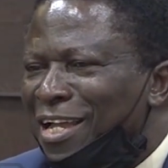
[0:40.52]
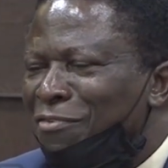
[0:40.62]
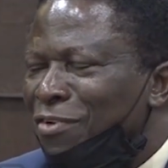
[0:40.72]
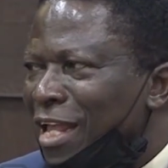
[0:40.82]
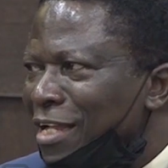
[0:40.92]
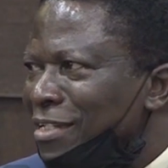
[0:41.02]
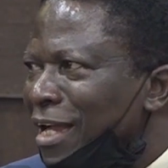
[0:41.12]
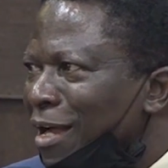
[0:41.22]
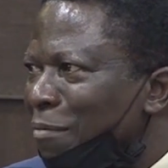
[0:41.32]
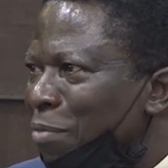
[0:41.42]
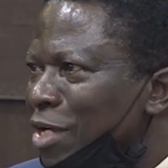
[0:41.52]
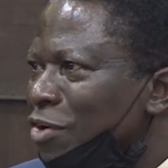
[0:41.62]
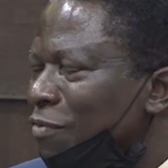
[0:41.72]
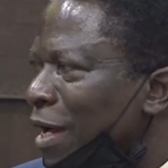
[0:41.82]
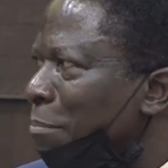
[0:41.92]
if you like, sir, part
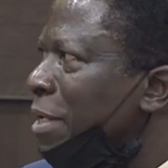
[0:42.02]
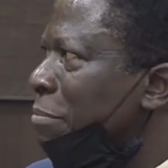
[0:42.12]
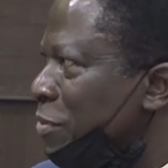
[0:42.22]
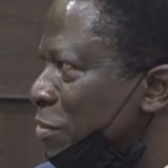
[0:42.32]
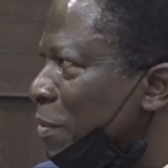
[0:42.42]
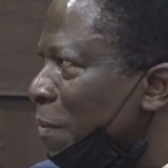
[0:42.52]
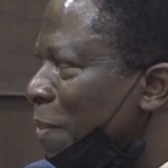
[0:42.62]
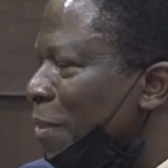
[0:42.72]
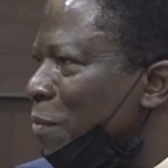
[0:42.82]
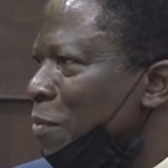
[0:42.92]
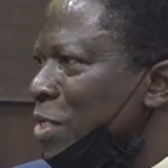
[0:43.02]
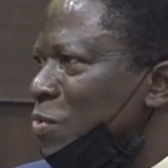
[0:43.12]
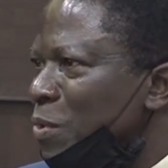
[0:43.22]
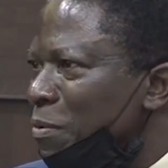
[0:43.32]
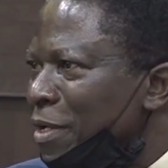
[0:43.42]
of our baby too. We want
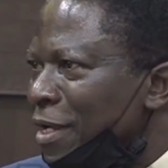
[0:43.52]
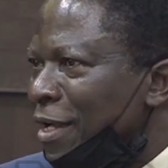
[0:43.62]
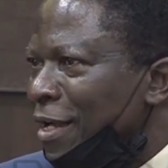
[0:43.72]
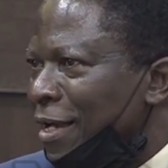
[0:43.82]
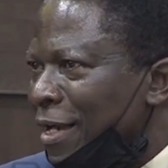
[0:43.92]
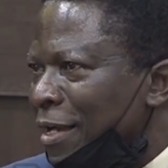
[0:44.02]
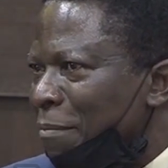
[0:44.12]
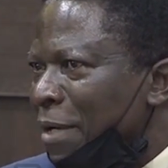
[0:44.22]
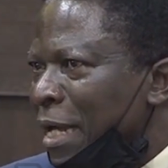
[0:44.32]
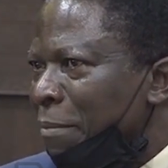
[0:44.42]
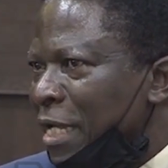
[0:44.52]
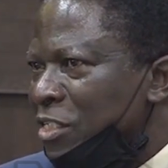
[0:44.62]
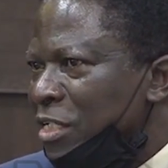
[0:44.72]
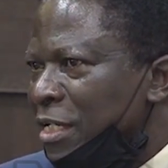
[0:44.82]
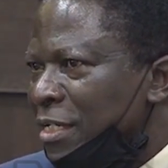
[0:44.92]
to, by my
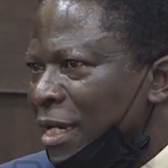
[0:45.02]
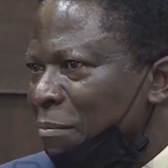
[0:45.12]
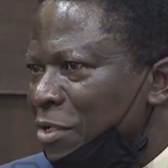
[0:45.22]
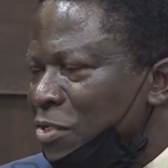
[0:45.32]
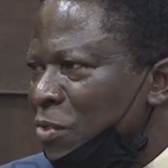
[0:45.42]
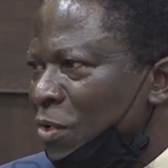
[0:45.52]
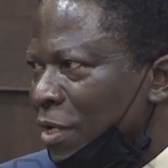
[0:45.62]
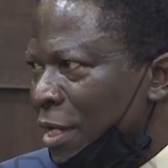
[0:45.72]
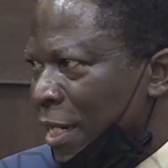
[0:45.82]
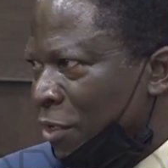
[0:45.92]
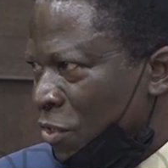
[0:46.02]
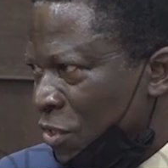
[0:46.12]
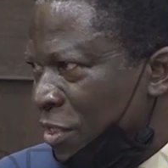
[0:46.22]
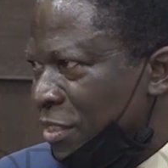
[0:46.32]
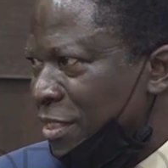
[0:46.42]
training, I'm also an
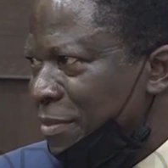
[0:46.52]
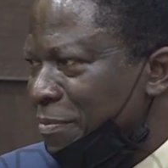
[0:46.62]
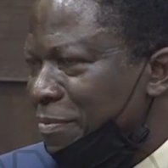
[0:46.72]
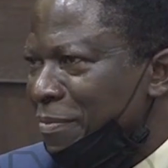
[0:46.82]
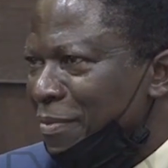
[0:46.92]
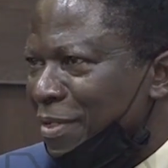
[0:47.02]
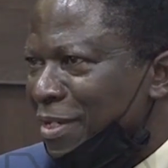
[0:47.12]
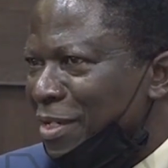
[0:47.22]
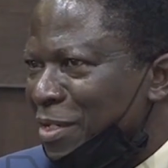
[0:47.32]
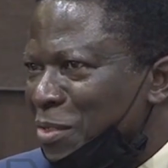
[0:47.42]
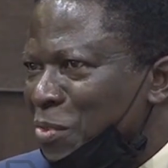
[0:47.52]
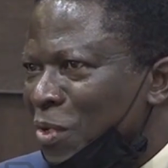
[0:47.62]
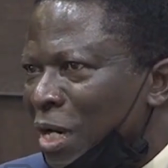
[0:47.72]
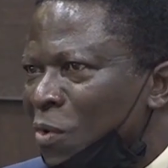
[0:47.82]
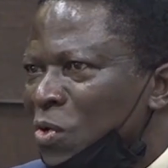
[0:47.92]
agriculturist.
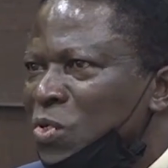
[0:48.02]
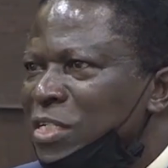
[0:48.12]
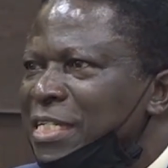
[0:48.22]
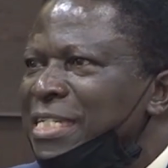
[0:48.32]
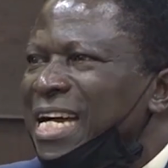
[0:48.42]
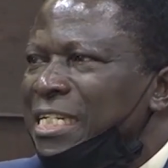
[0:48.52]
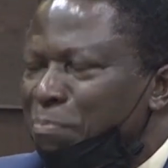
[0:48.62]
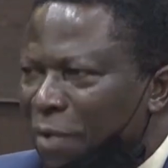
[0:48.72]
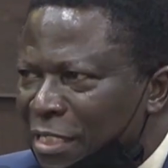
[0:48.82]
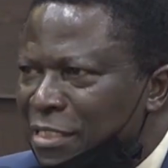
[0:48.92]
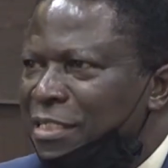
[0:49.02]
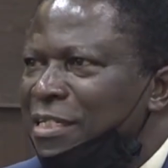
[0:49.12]
So I also see it as part